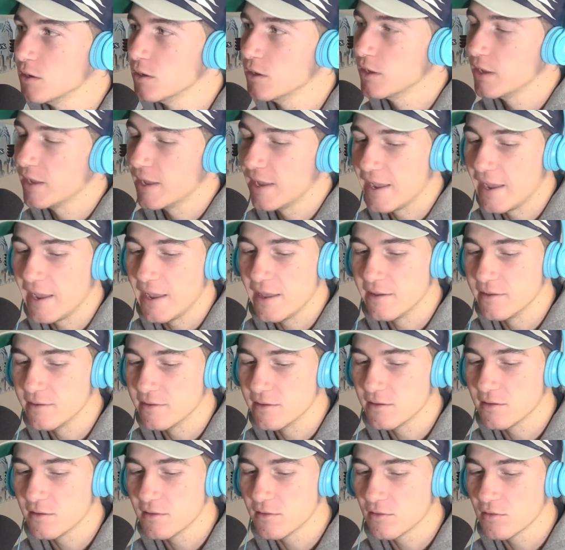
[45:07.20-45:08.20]
And
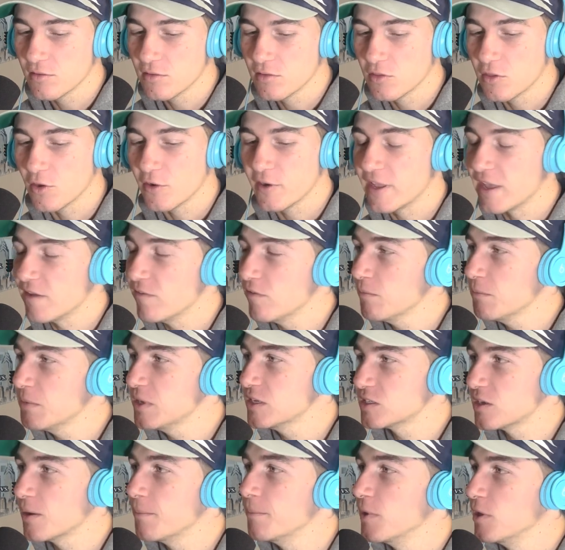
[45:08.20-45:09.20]
they're giving me
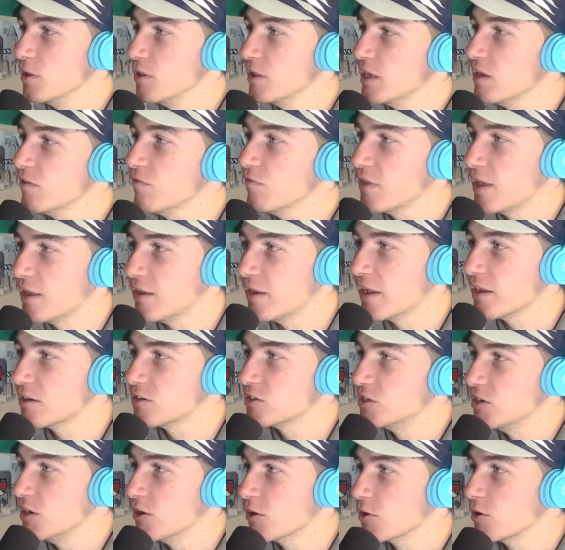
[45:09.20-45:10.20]
some belief that
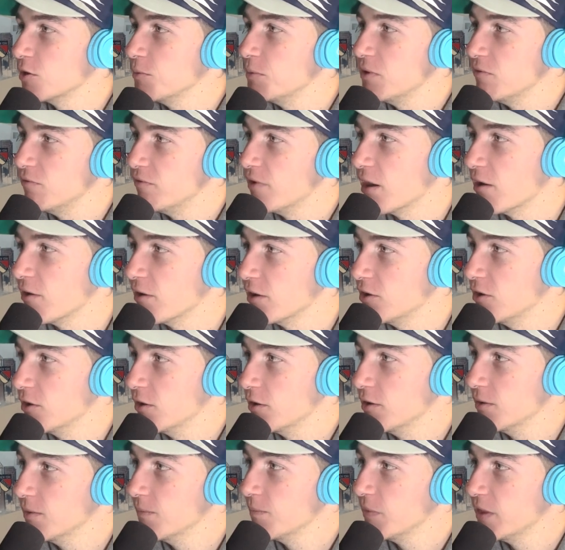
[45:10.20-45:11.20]
next year could be very good.
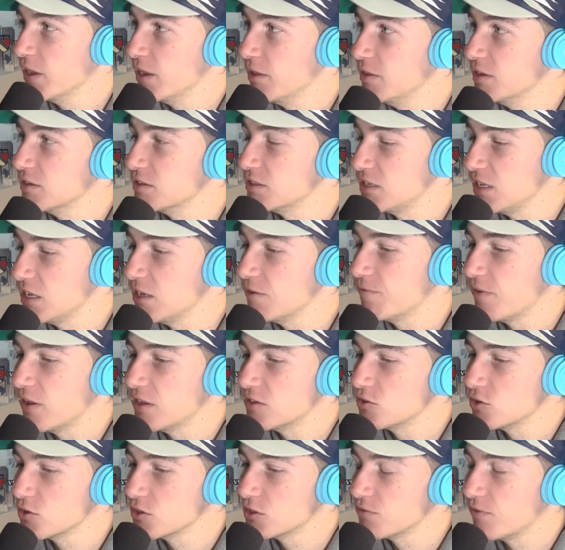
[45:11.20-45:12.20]
And this
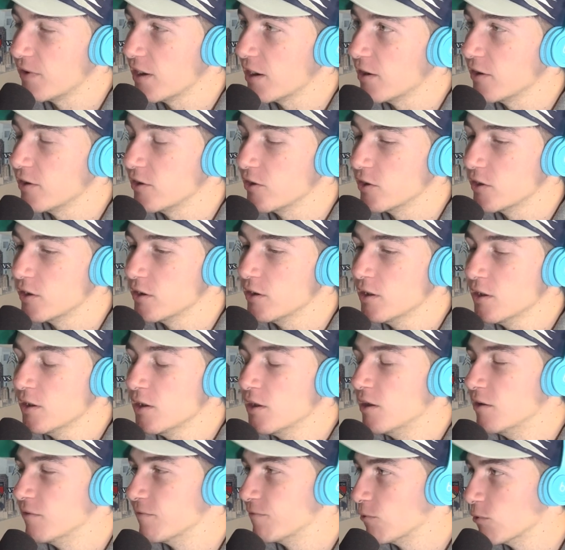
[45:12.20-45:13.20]
defense looks very good.
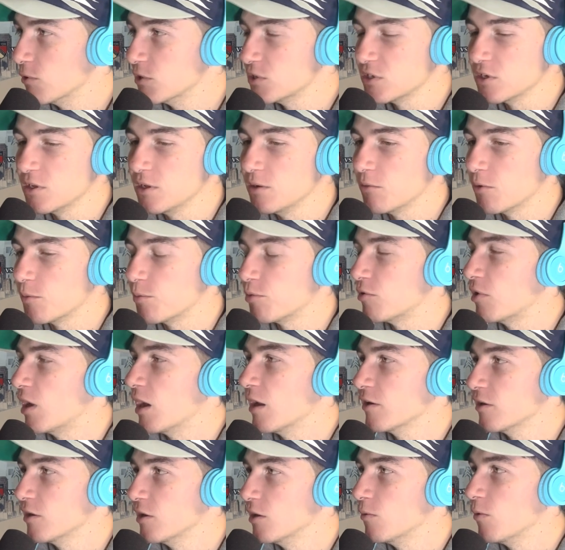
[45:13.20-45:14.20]
Unfortunately, we're
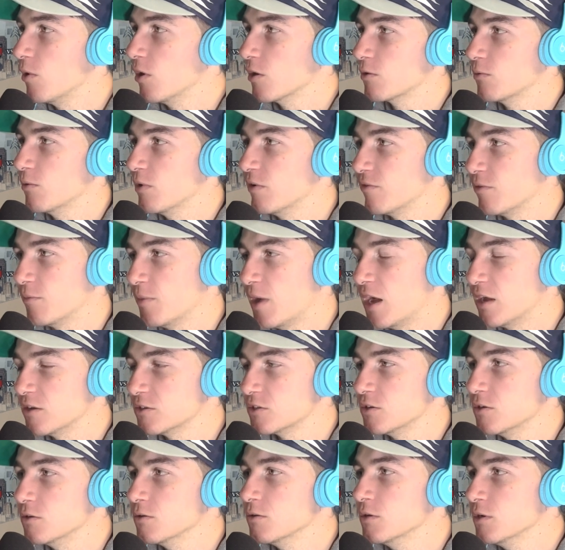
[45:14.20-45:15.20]
probably going to walk away from
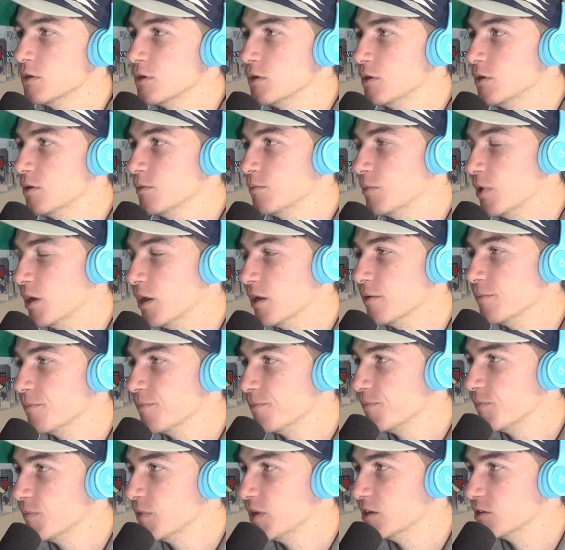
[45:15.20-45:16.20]
Asu, but
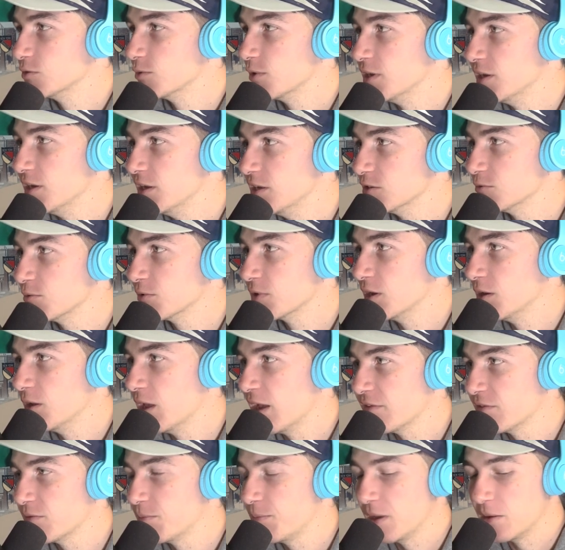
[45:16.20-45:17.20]
is what it is. We're going to
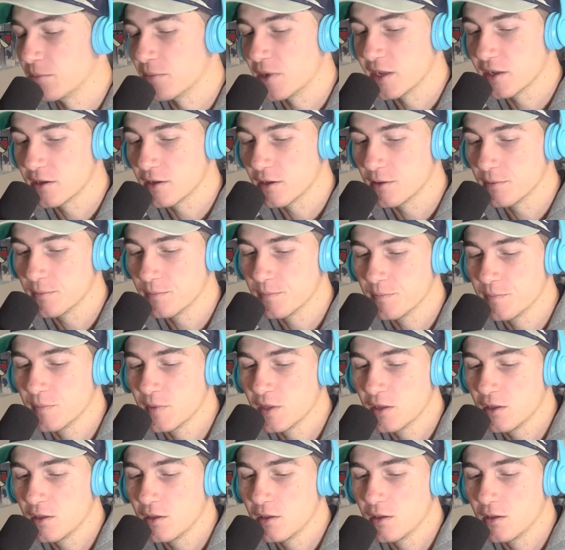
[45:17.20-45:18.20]
have to pay Micah.
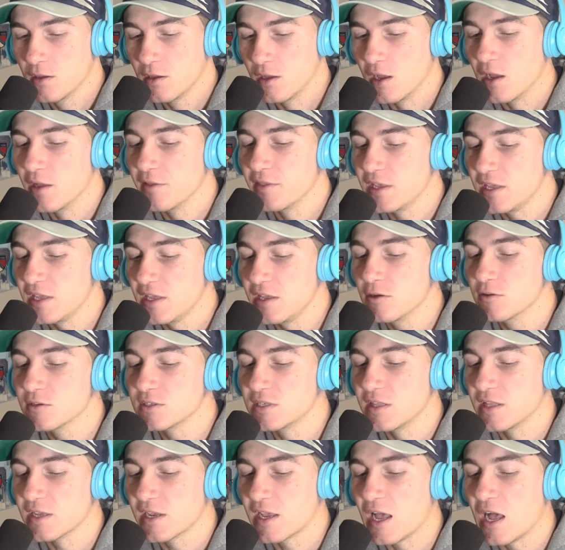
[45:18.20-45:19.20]
The Eagles
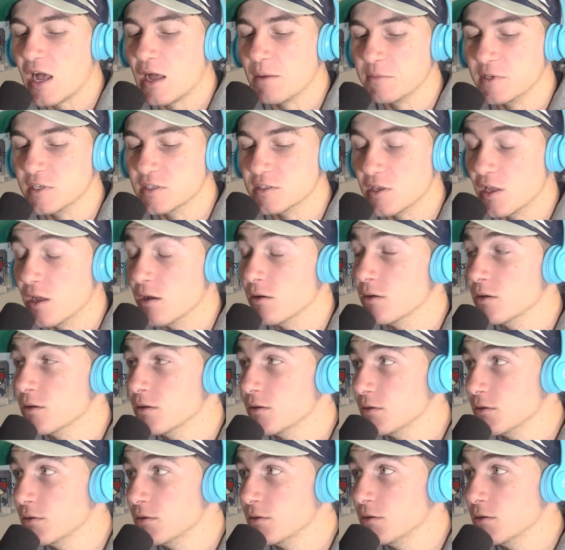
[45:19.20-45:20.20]
and the Commies, though,
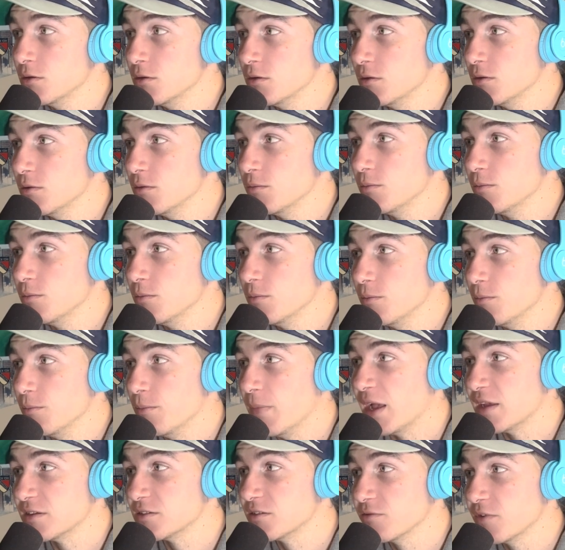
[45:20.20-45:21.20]

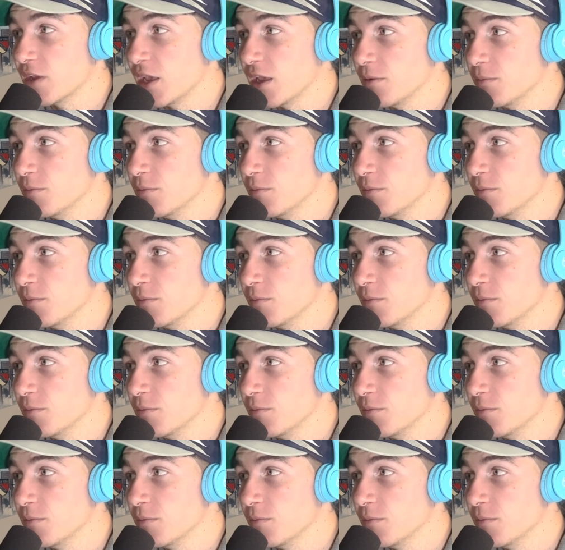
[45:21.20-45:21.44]
massive game.